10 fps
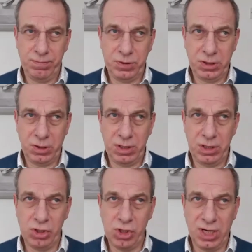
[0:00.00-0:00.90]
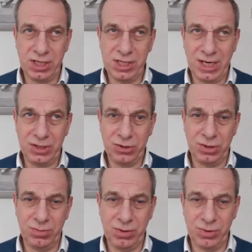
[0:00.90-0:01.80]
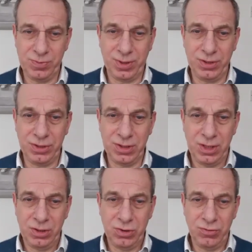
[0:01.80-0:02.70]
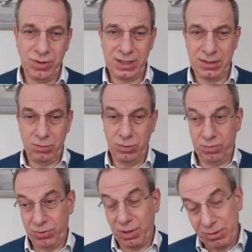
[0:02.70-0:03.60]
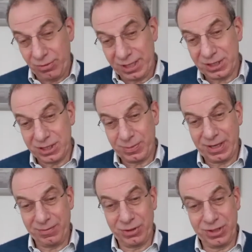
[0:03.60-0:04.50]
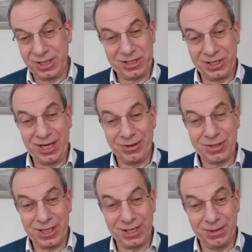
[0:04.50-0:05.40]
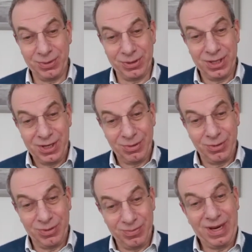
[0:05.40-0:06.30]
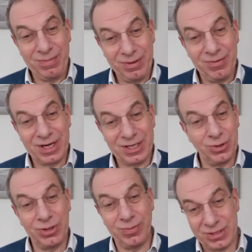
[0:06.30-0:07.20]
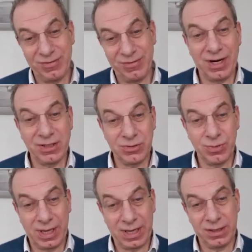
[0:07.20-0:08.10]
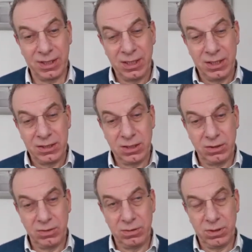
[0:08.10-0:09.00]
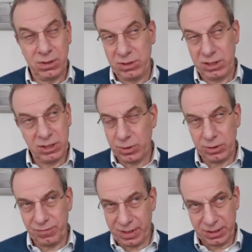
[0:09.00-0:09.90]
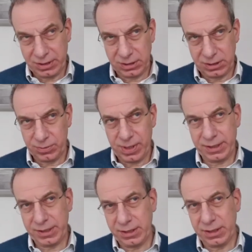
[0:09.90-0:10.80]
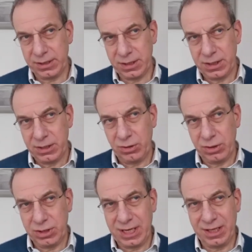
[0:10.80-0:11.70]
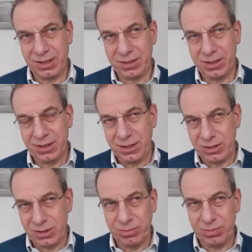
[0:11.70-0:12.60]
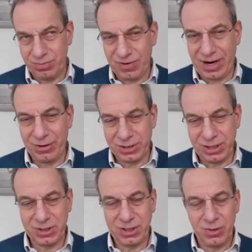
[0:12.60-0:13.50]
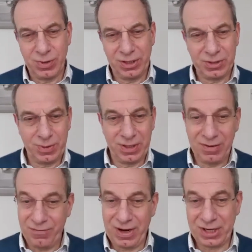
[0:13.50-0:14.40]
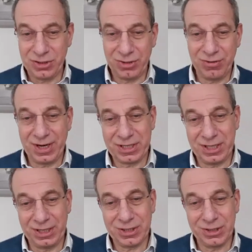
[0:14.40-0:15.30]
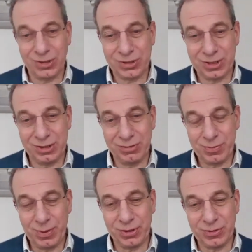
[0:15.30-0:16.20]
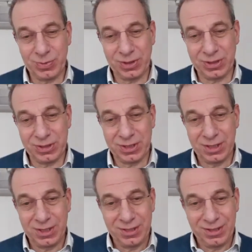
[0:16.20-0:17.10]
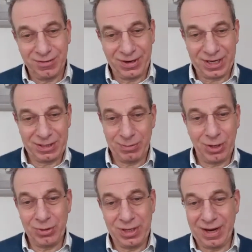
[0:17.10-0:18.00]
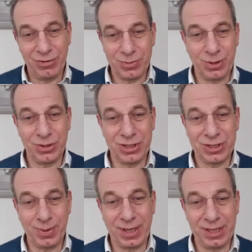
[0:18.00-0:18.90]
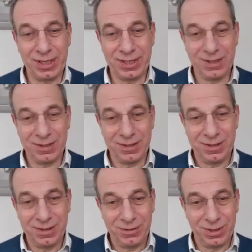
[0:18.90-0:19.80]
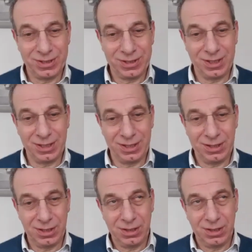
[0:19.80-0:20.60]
So a natural immune response would probably react to the spike proteins that's on the outside, but would maybe react to other bits of the virus as well. So we see this with other viruses as well, that you can tell in some viruses, whether it's been an infection or a vaccine that's caused the response, because the vaccine would only have a response to the spike, whereas the